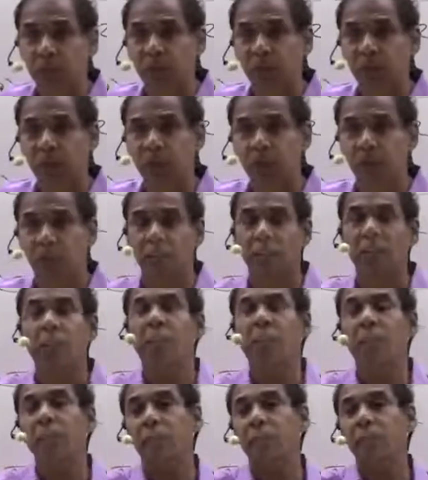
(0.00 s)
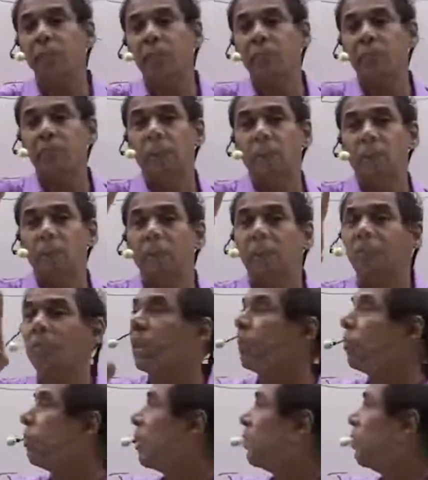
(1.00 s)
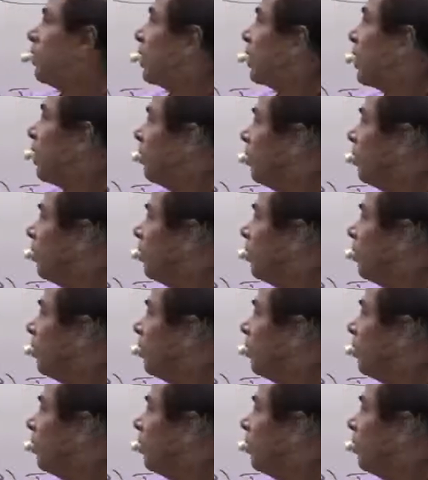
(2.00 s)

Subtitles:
perfect tense. It means present perfect